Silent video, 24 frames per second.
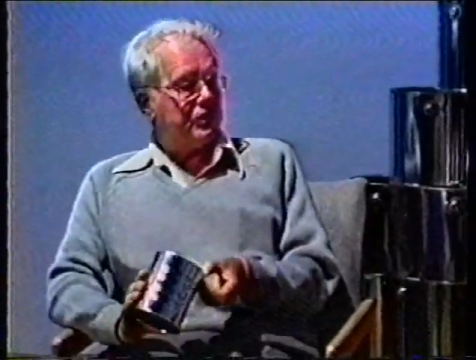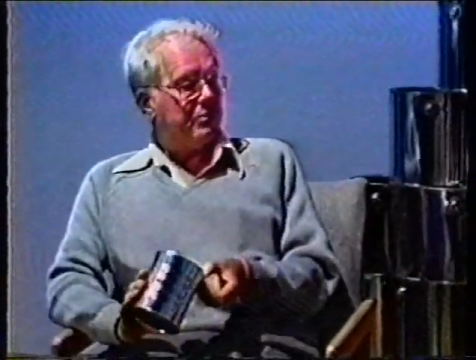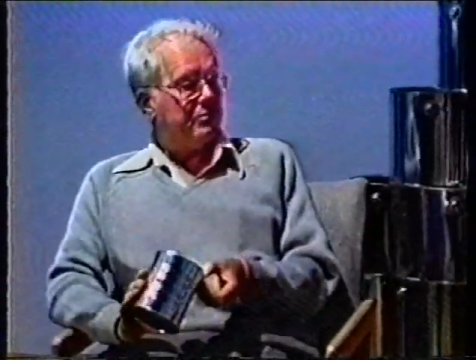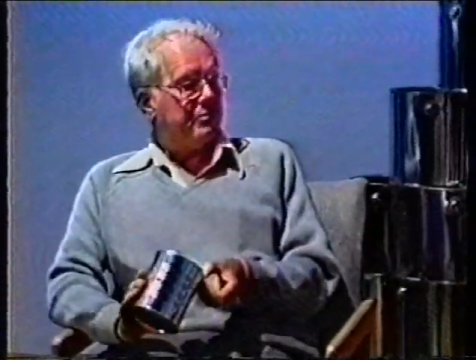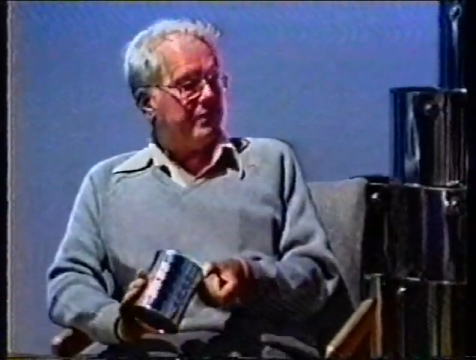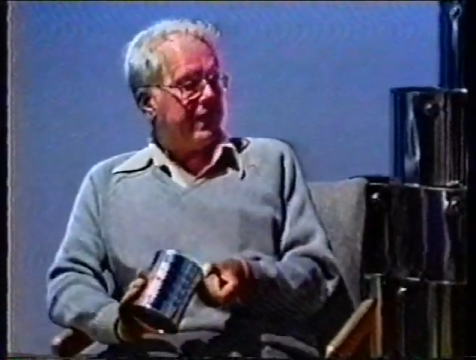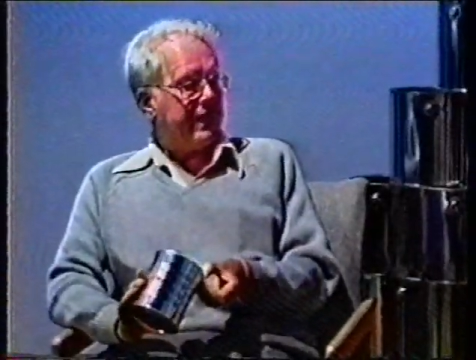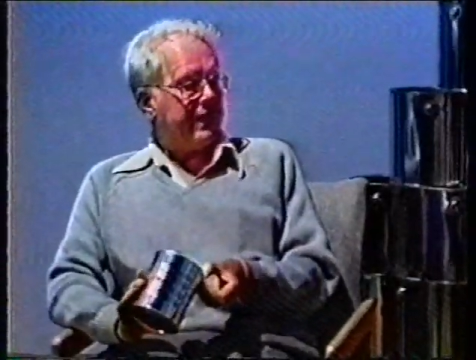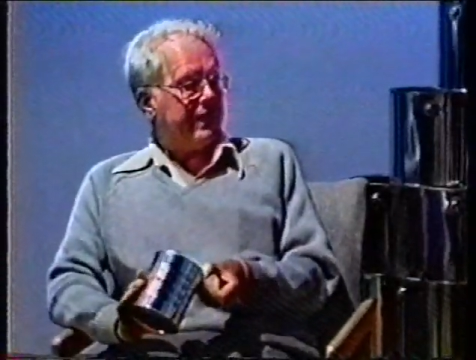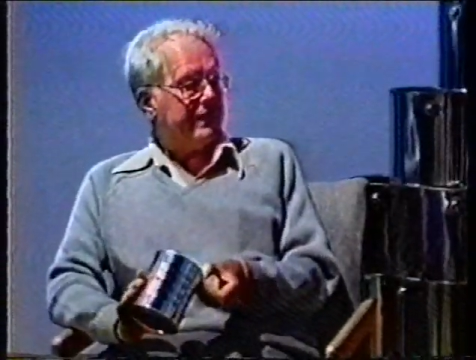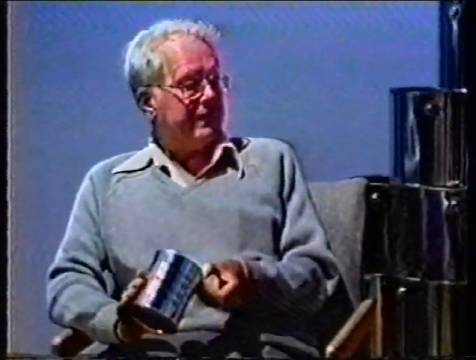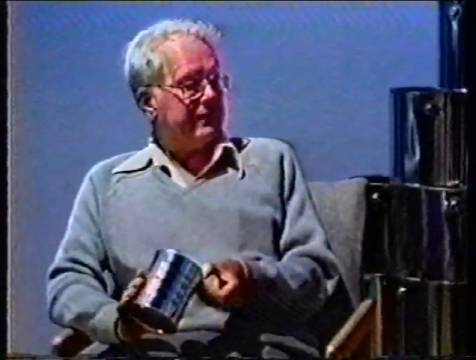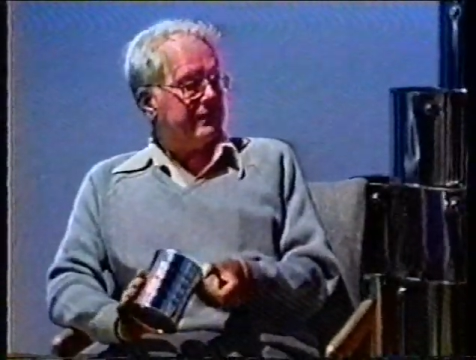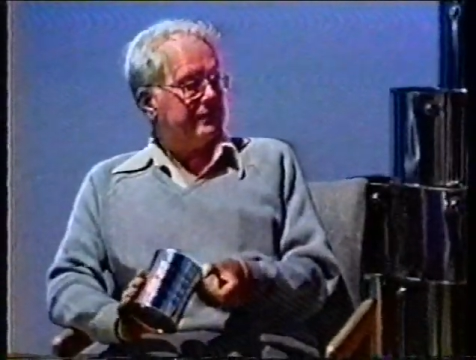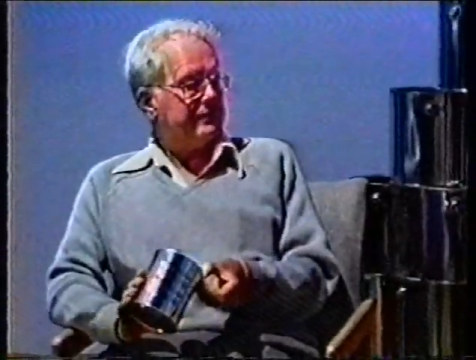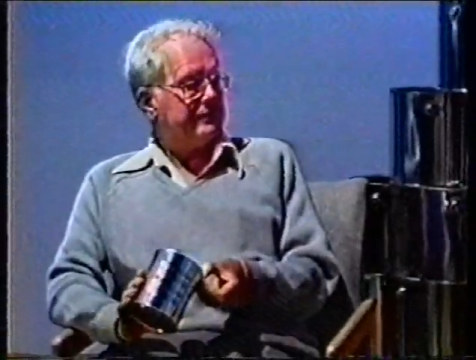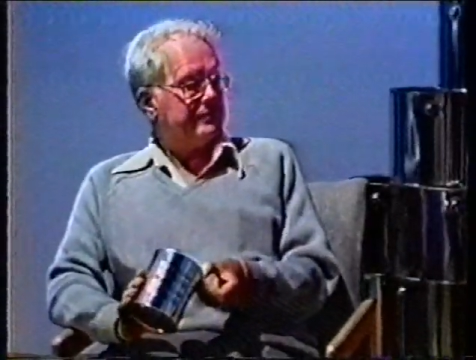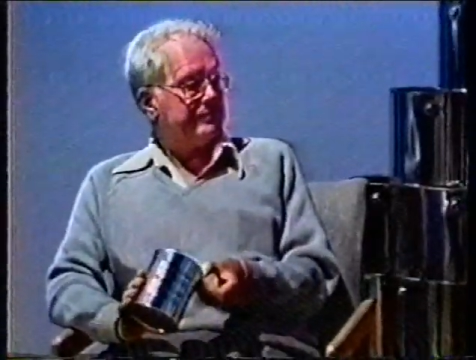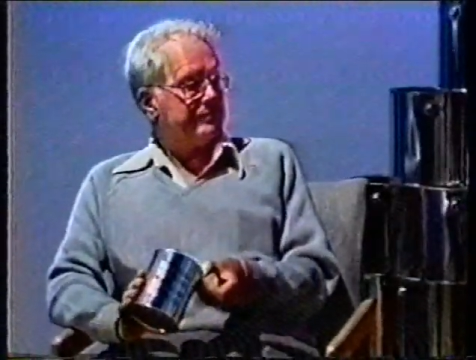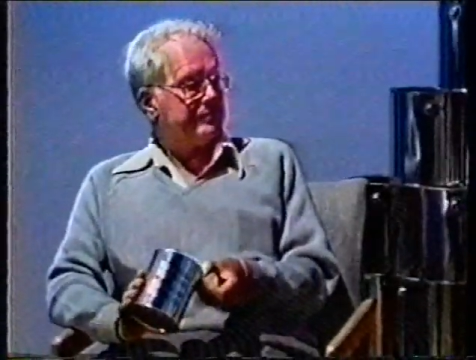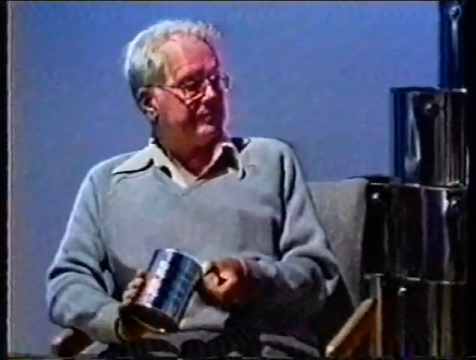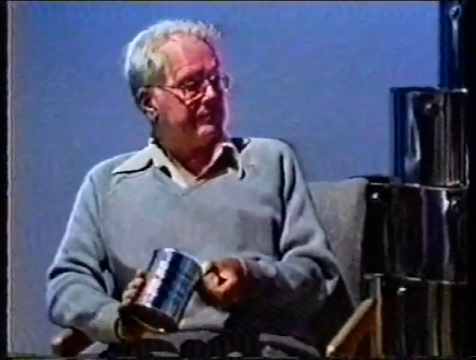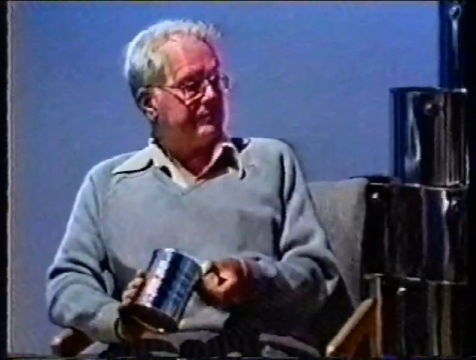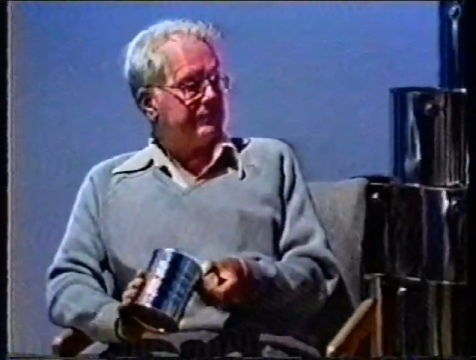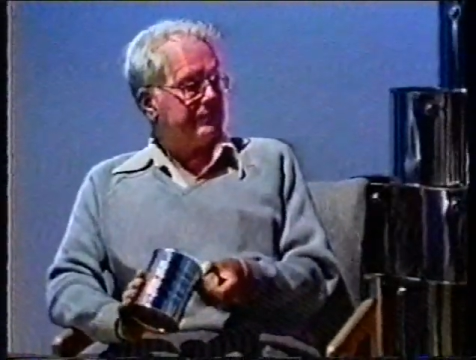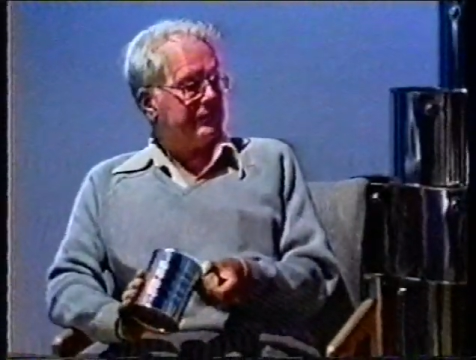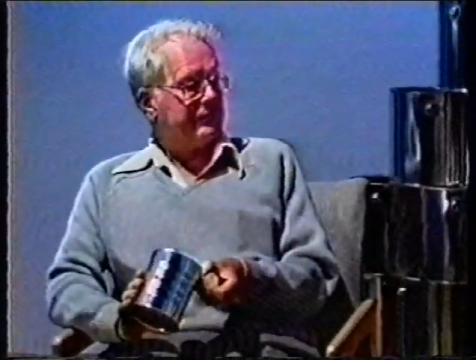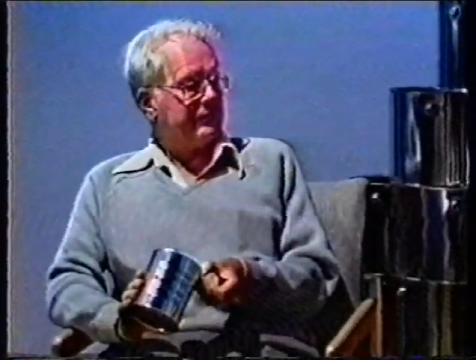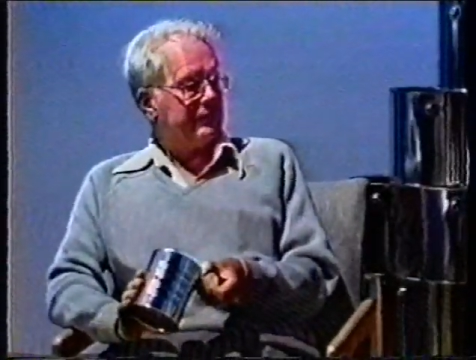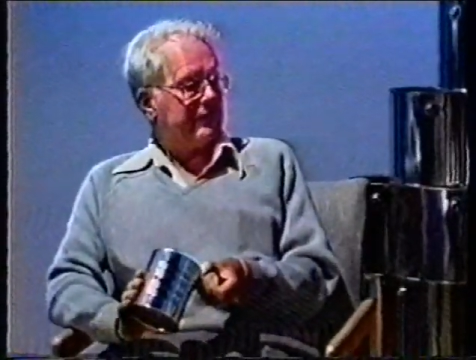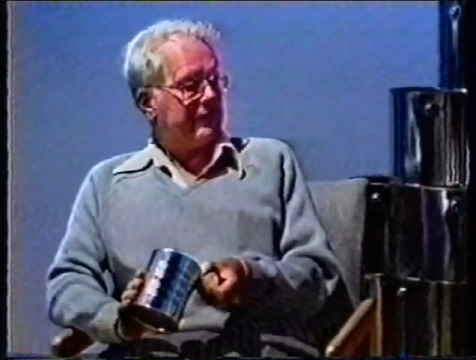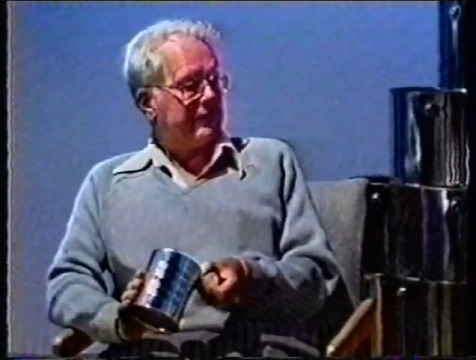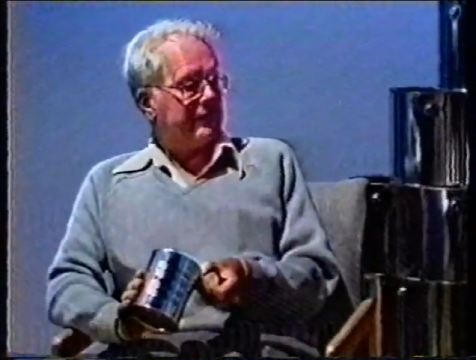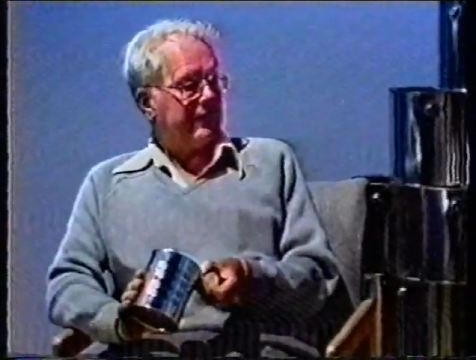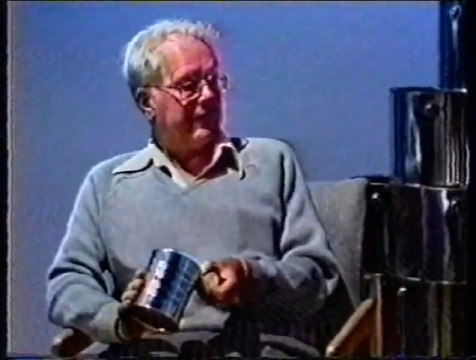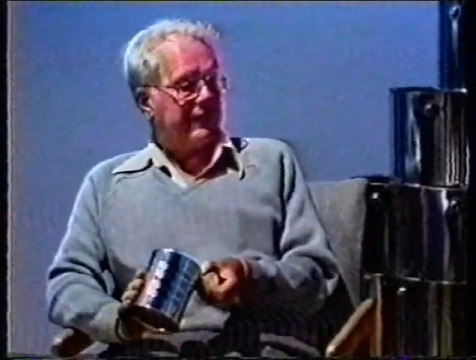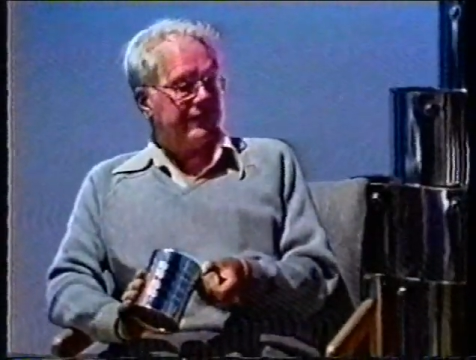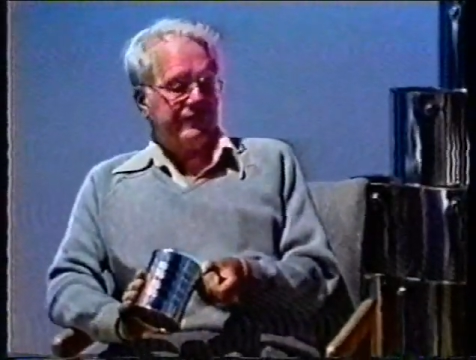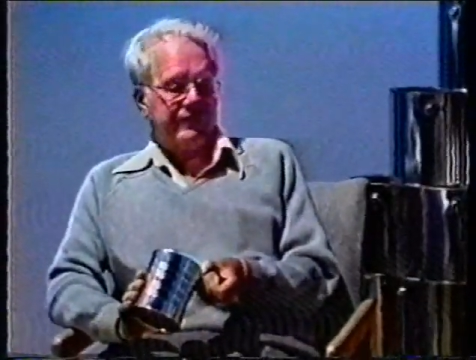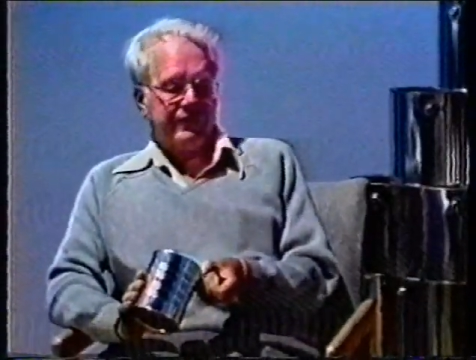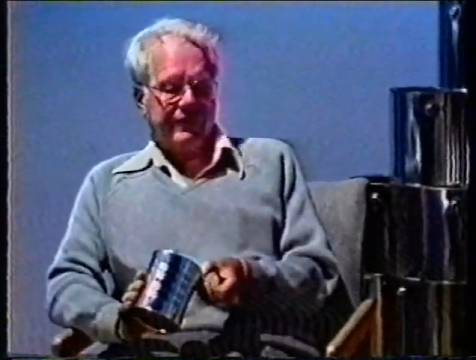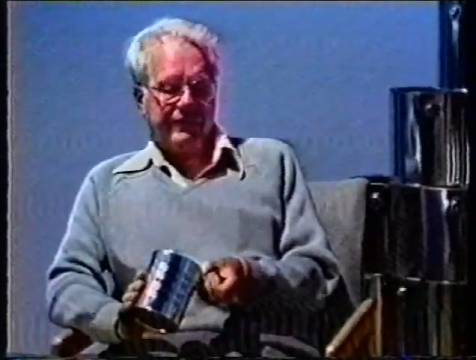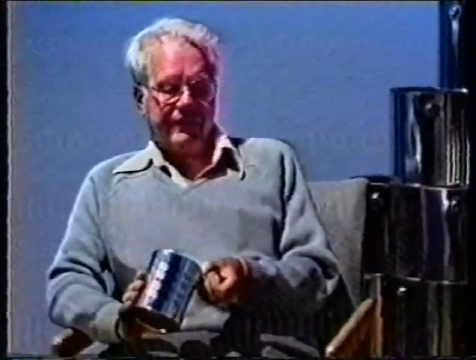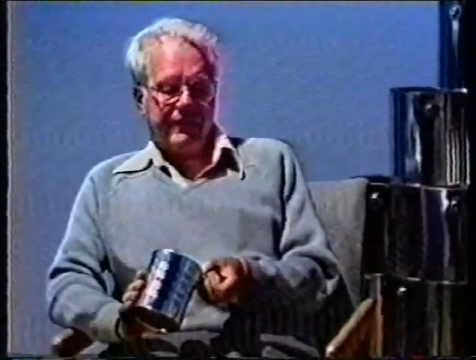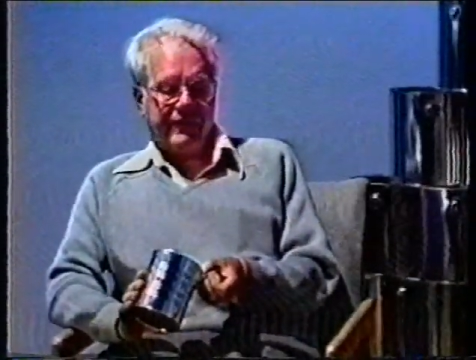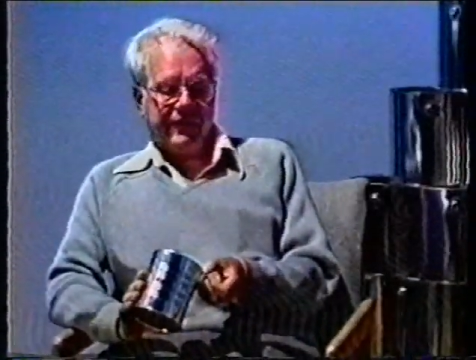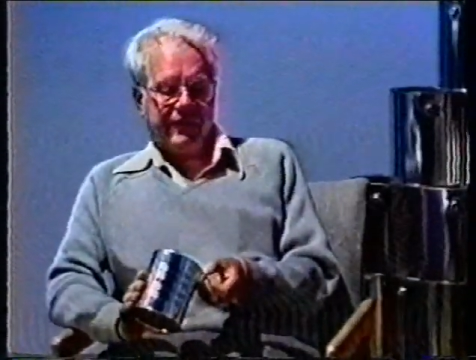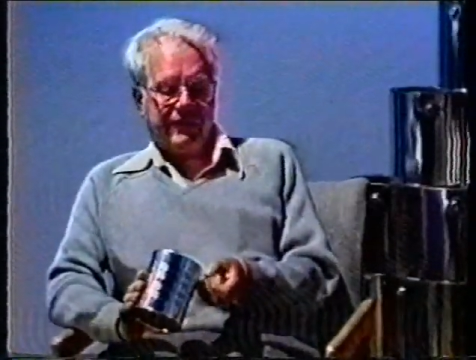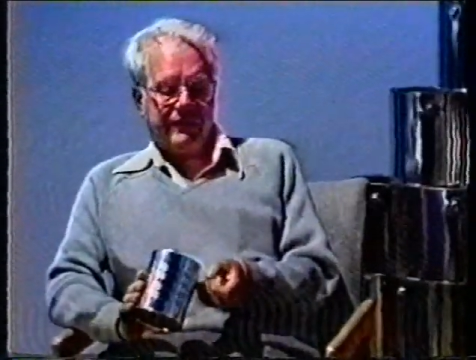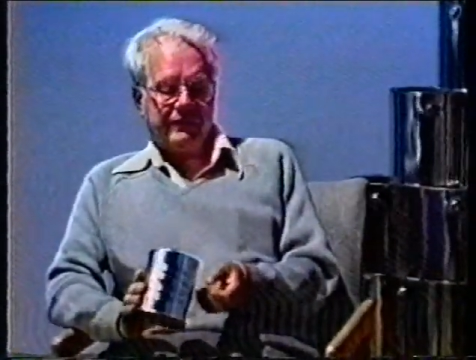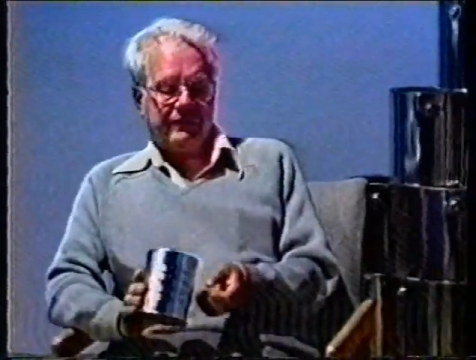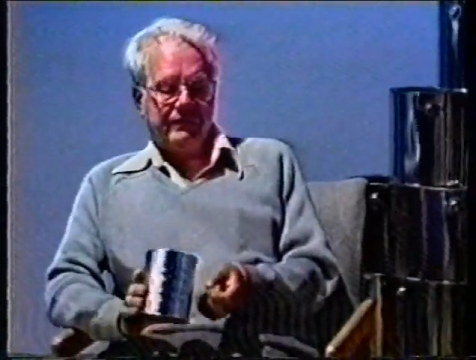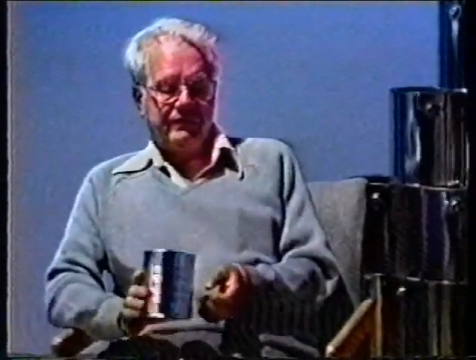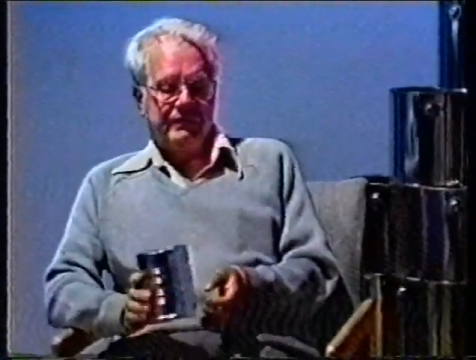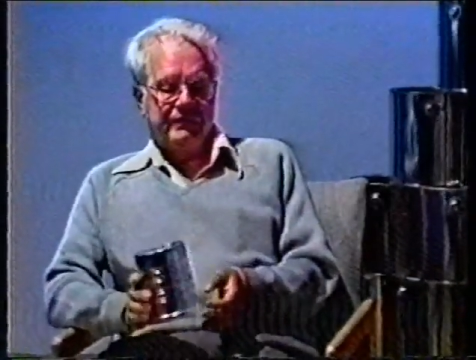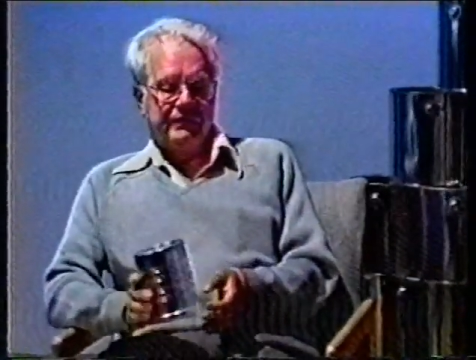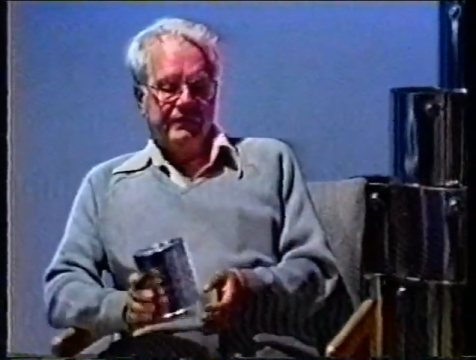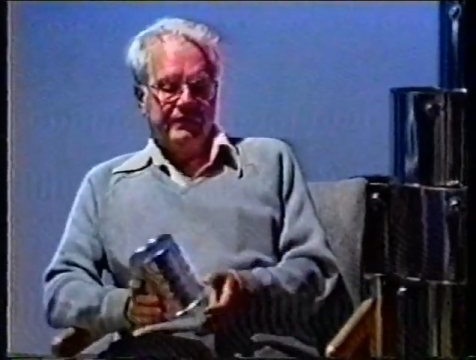made on the can.